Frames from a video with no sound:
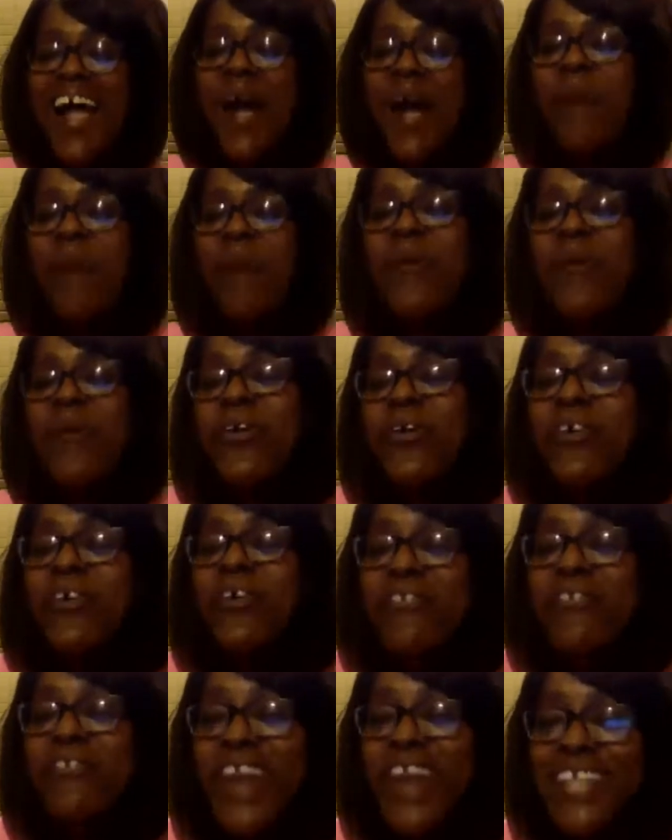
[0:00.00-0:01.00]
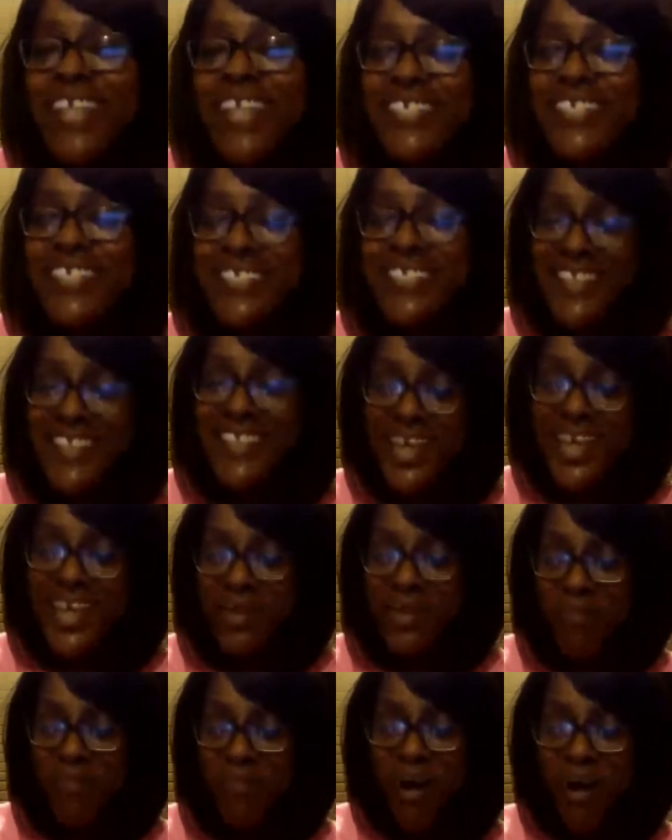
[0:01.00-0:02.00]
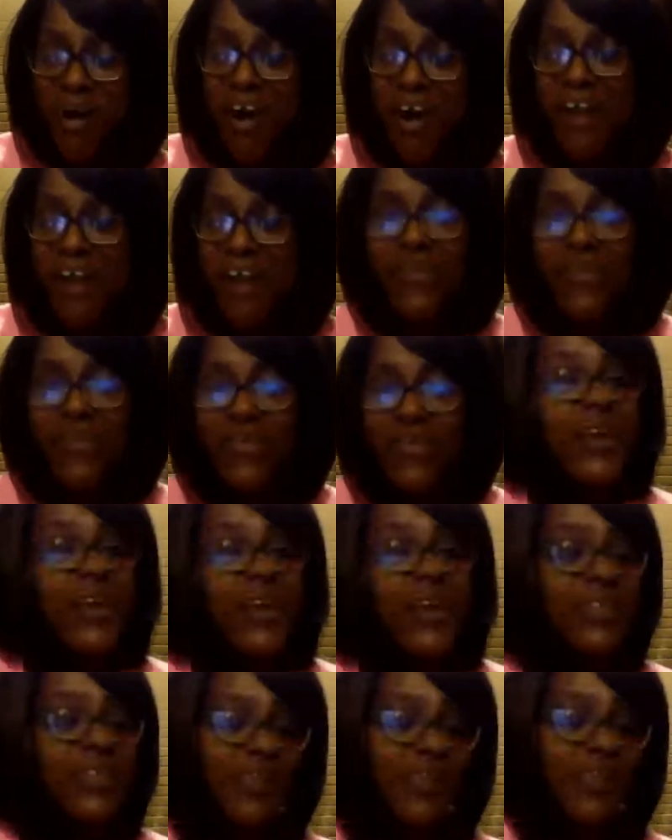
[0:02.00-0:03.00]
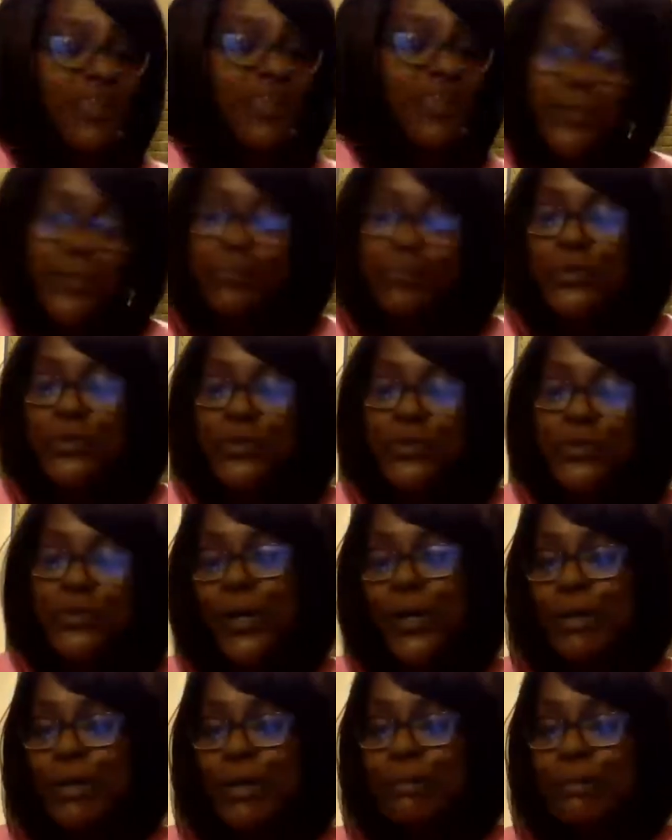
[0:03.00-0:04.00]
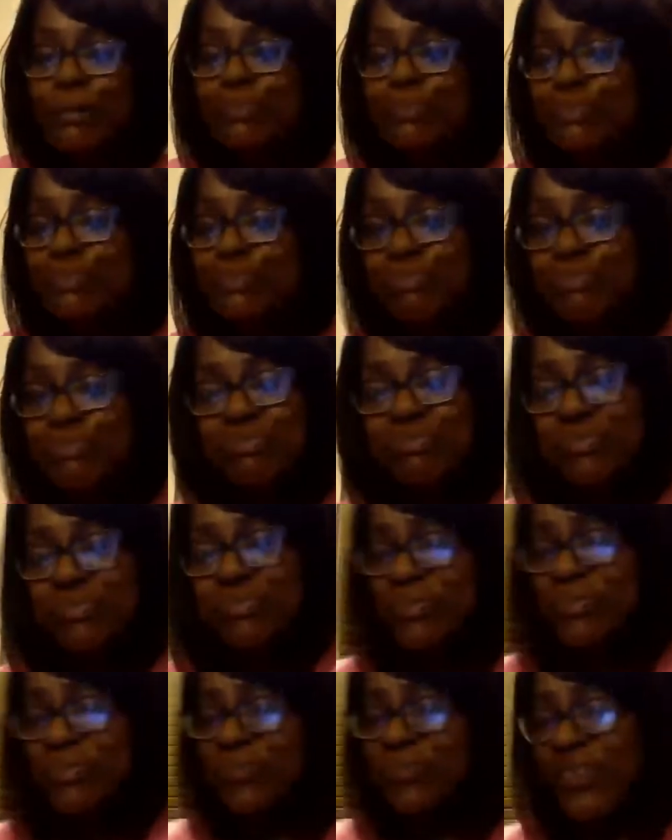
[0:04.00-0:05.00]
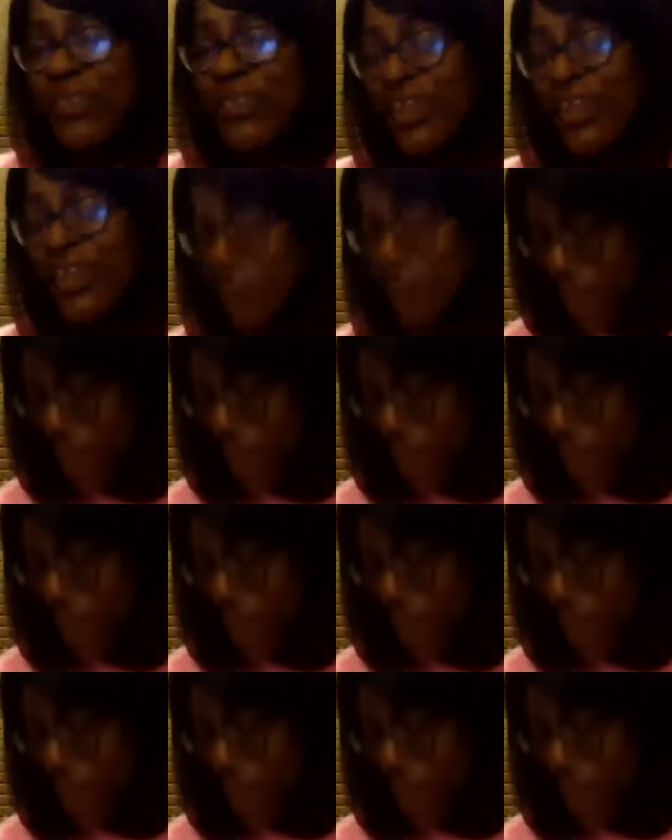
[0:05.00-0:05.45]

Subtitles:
Were you afraid to say it, Marv? Look, um, you